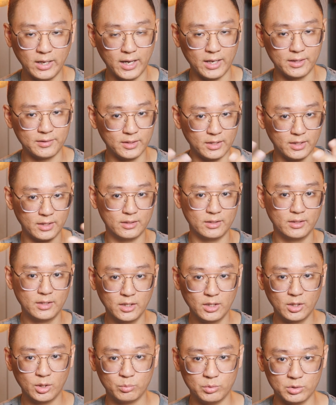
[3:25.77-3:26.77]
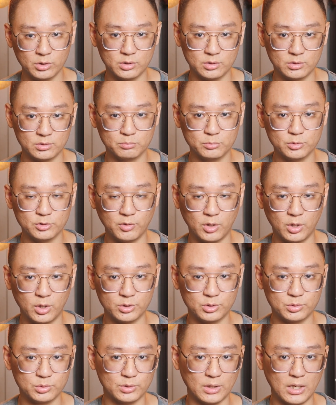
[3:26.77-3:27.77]
and then we'll move
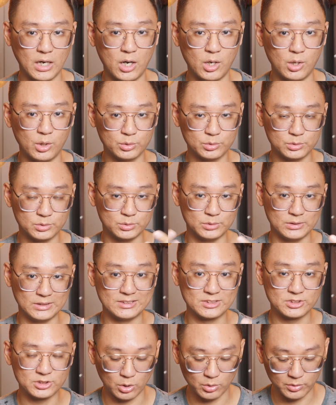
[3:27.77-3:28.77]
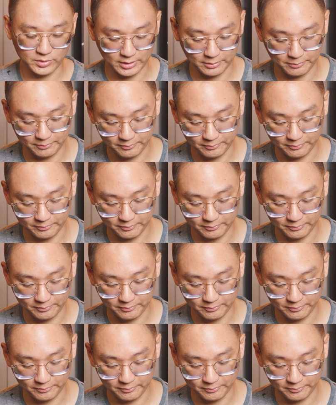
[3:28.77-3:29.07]
on to how to install them.